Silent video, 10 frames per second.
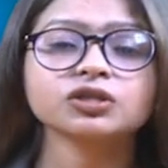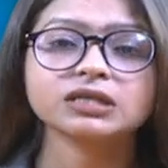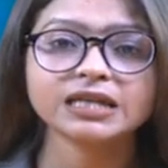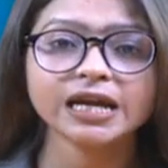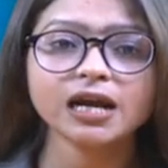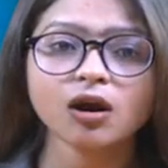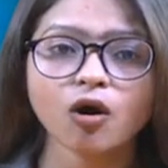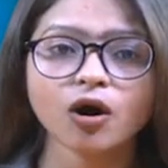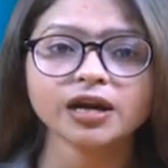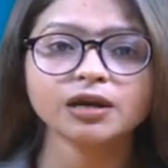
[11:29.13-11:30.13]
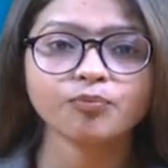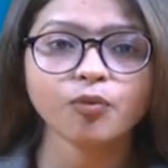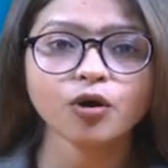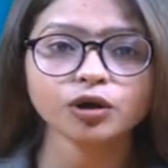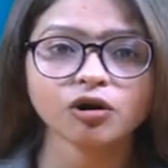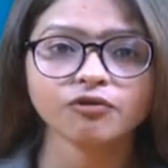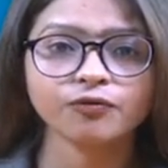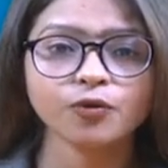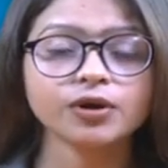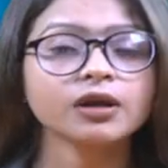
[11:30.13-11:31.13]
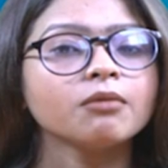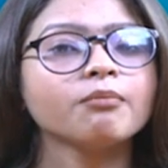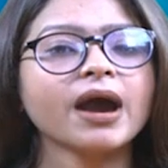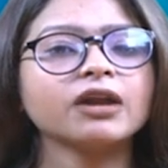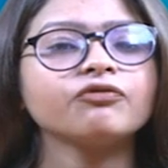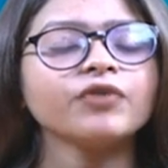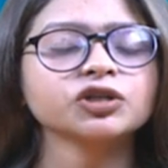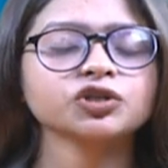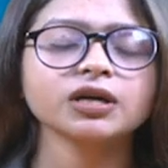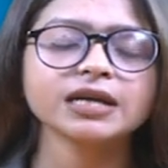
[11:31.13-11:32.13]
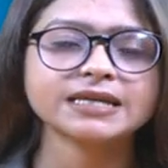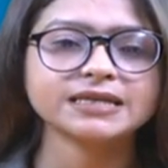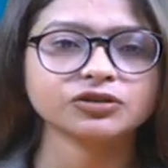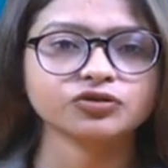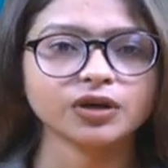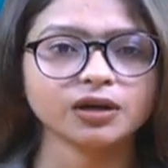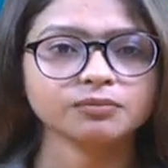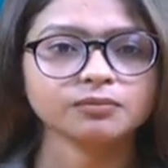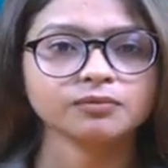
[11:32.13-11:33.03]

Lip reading: sale or import of food, manufacturer, etc.